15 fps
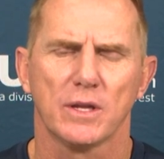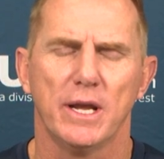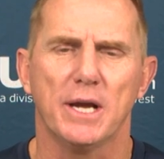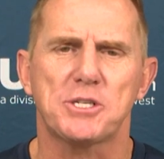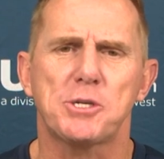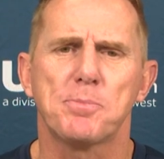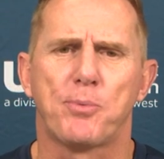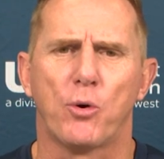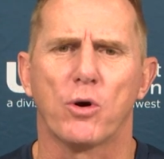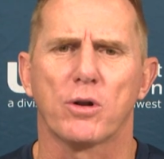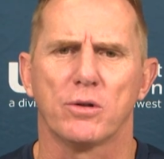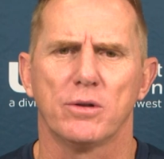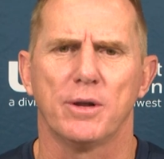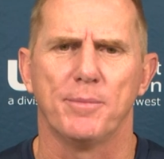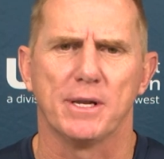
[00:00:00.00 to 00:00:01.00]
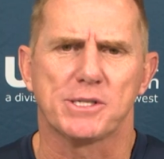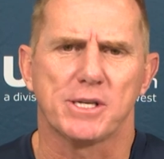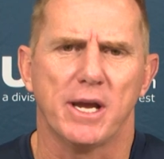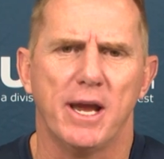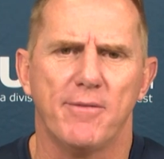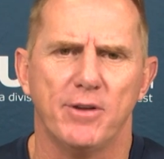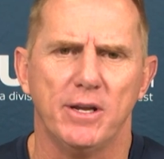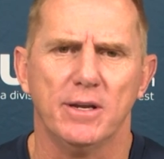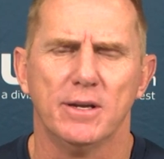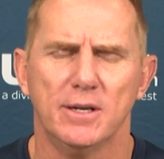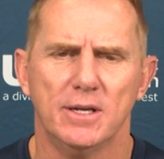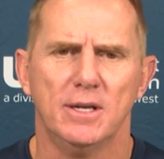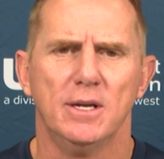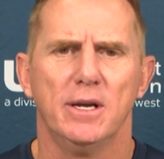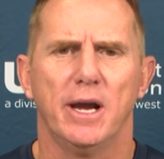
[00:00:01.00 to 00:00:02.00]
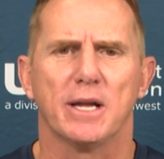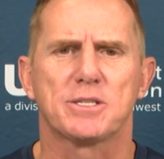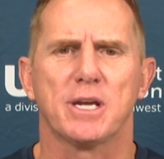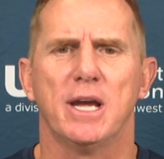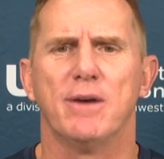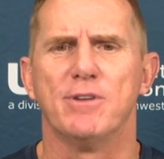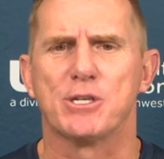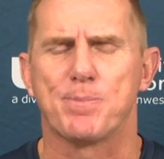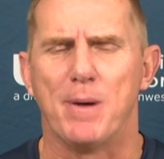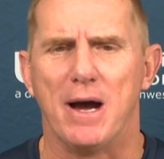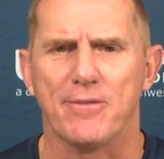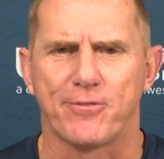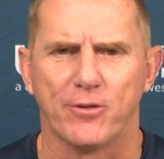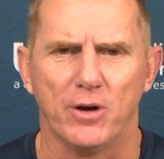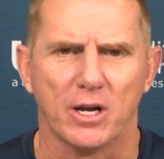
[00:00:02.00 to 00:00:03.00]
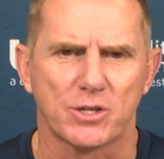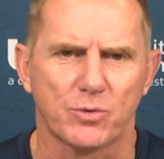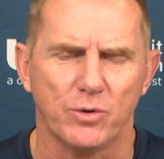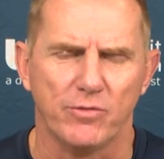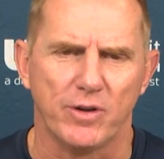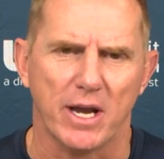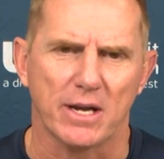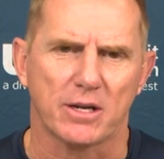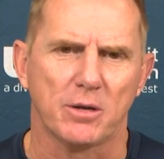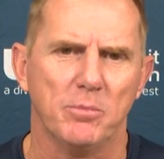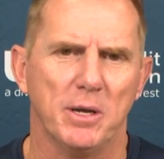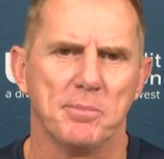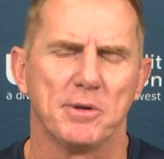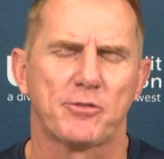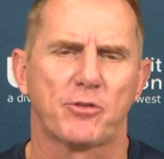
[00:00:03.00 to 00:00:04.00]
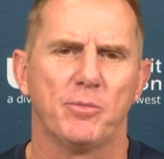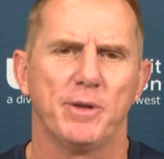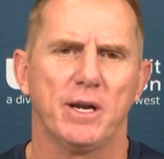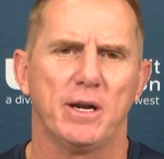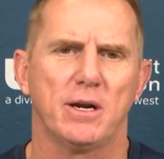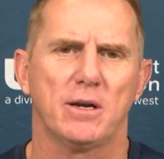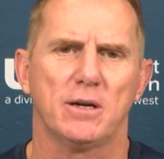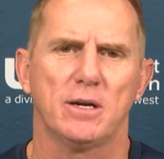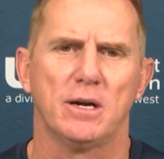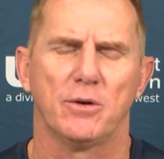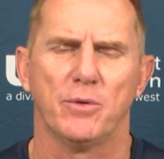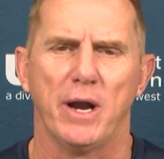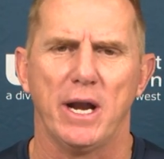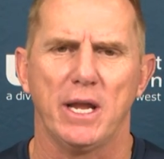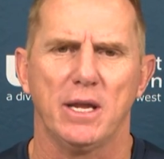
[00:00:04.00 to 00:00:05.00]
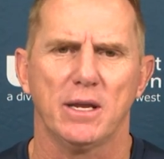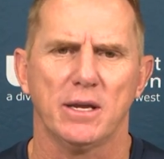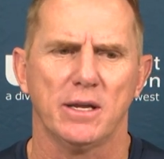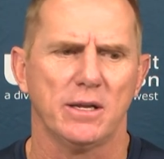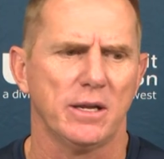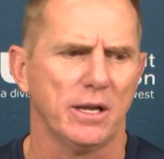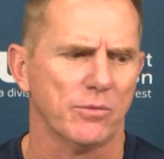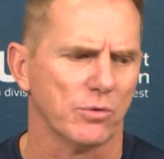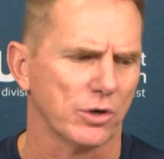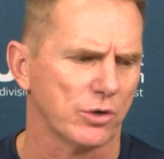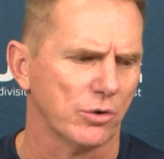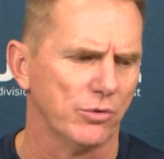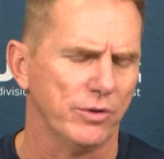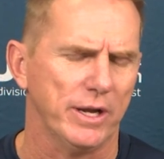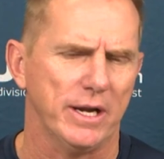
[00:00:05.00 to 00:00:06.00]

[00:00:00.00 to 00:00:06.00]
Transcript: Yeah, it's important. I mean, it's a heavy that's a heavy spot for us. We've got commitments from there already and recruit